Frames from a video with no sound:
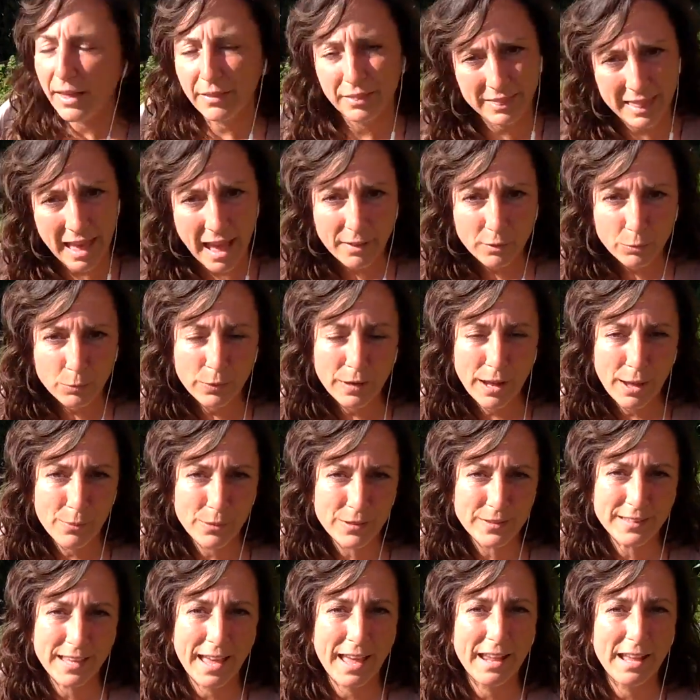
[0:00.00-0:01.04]
That's when I
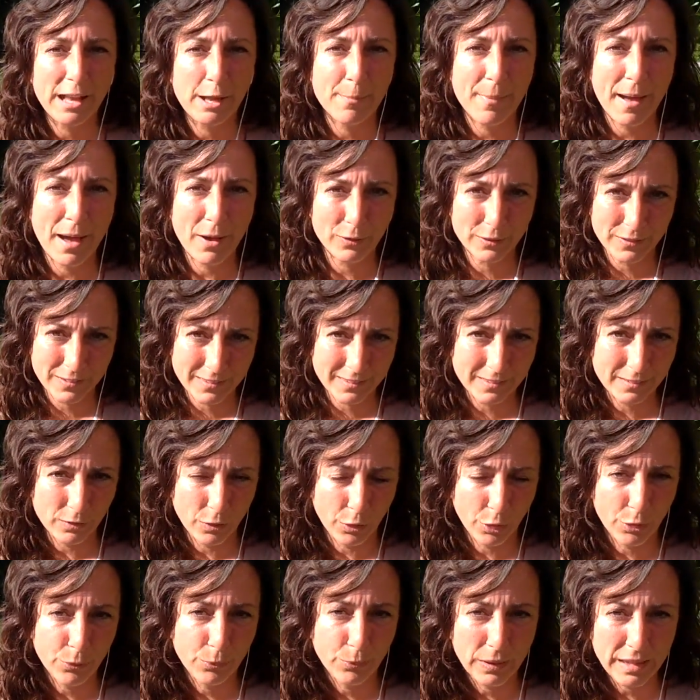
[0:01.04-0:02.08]
was getting about
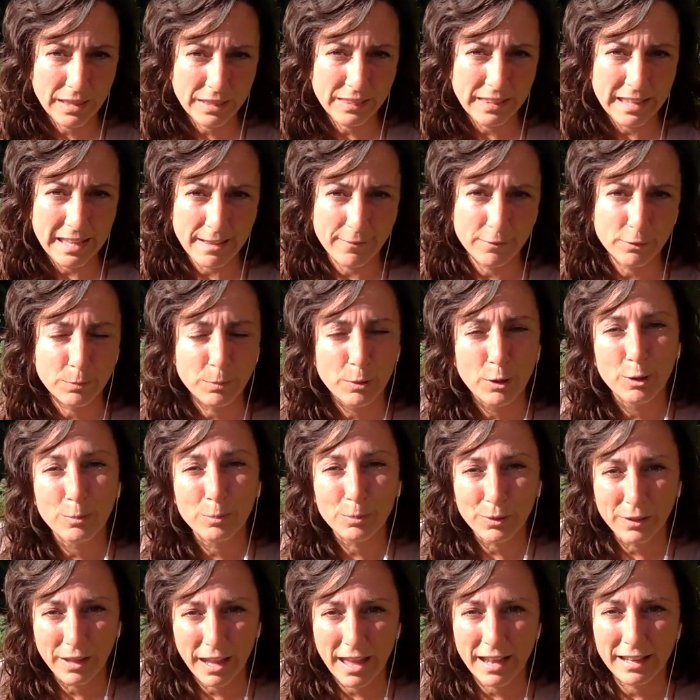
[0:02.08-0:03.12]
3 leaves per
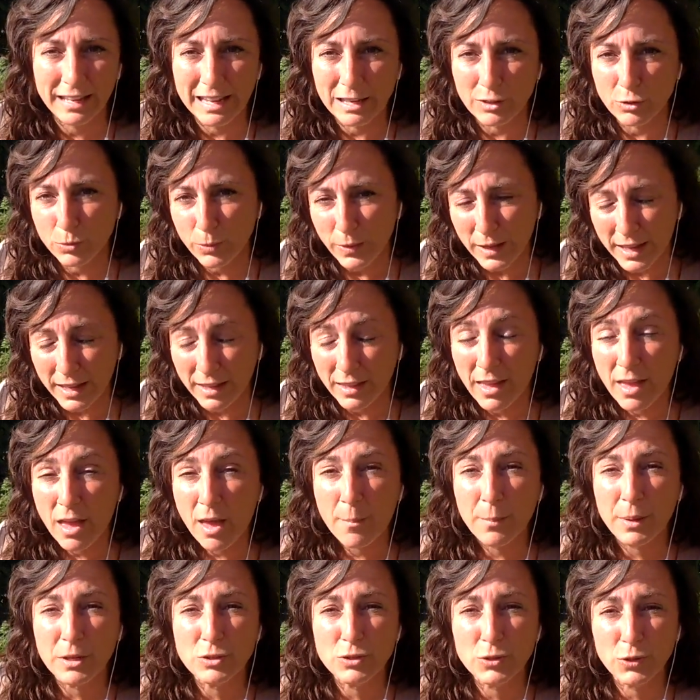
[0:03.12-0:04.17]
plant each week.
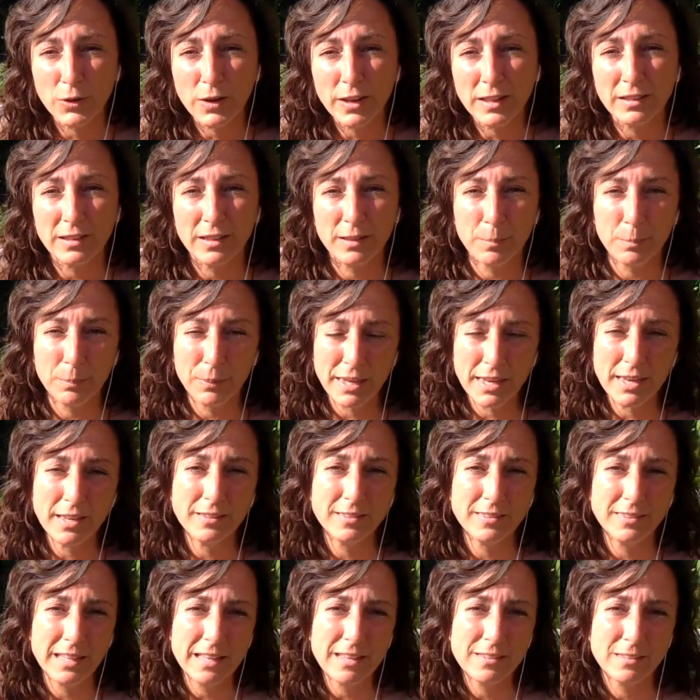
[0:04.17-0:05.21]
But during the peak
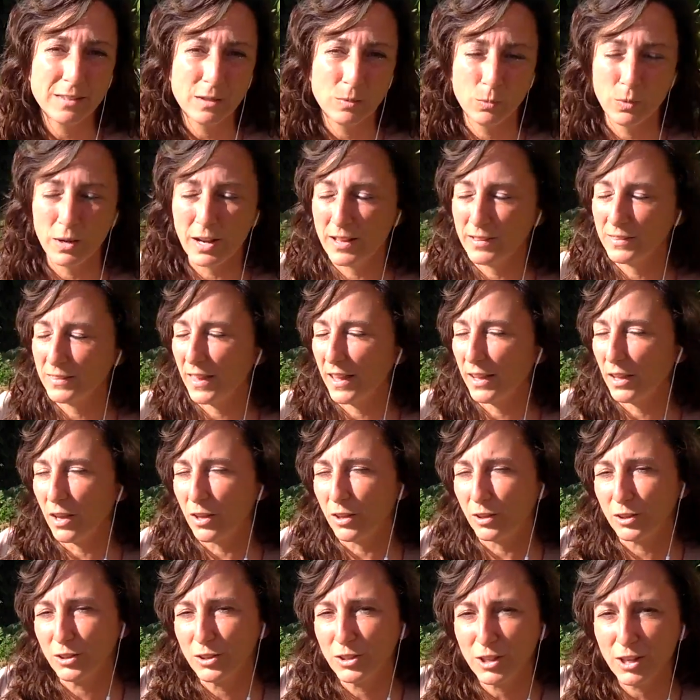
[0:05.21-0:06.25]
season, when it's like
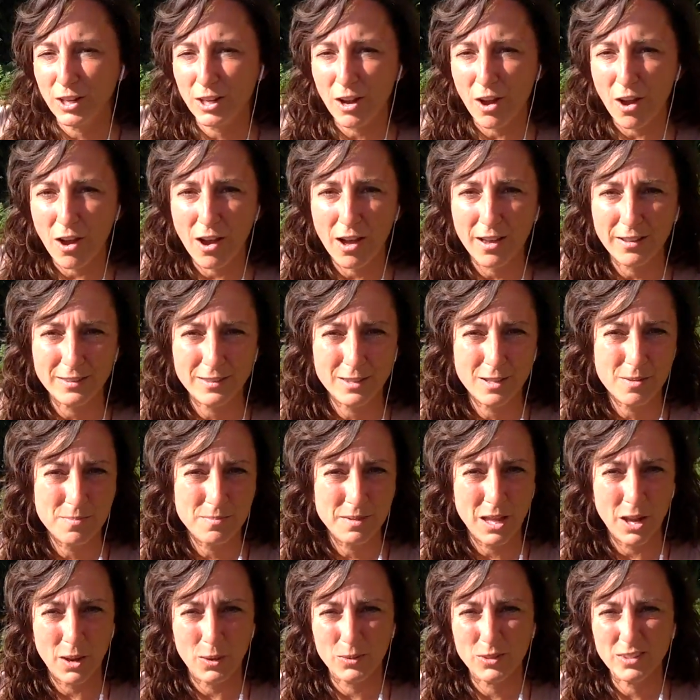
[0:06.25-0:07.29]
a good,
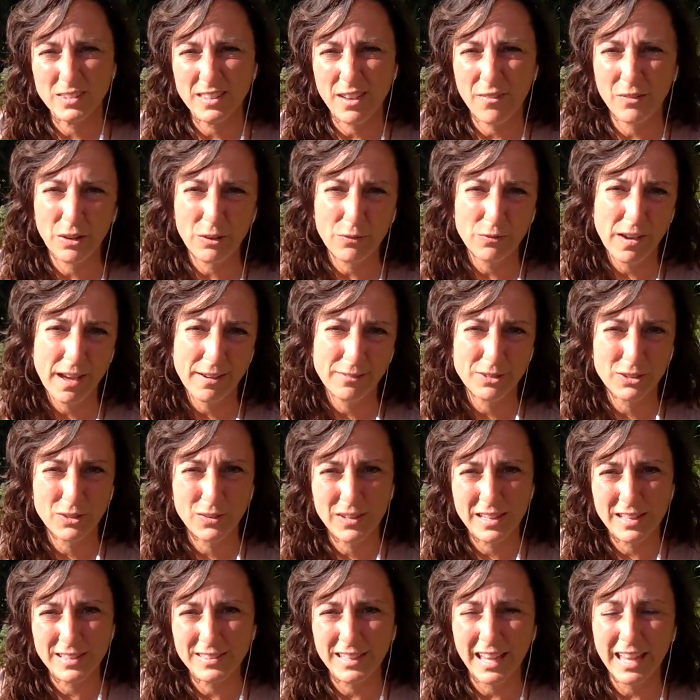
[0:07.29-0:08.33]
awesome, 75
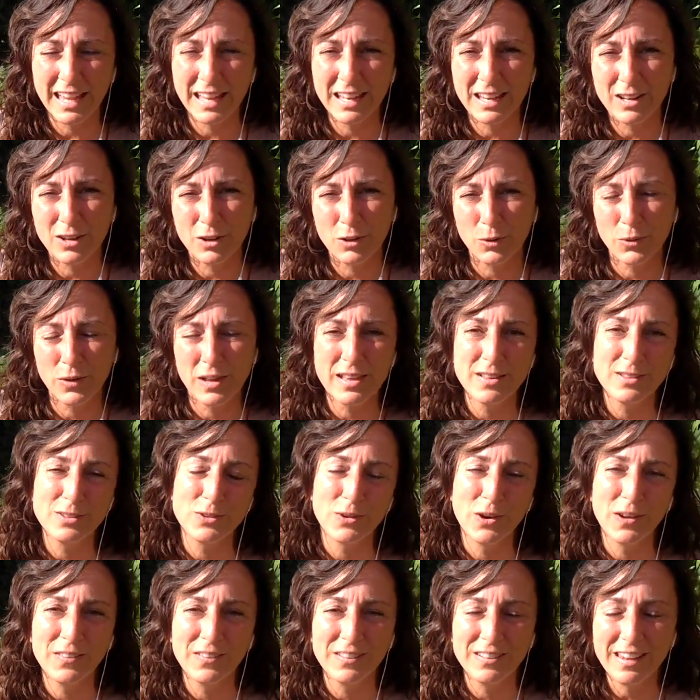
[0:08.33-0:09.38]
degrees, 80 degrees
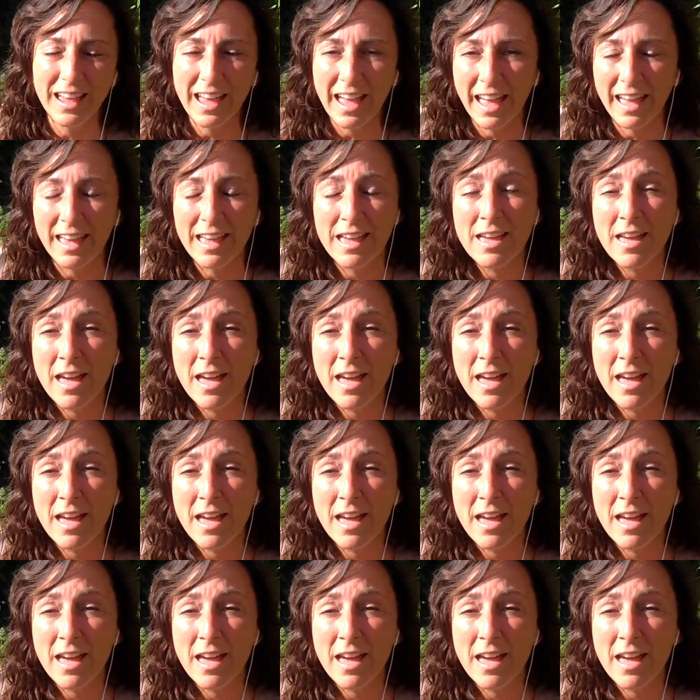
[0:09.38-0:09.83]
during the day,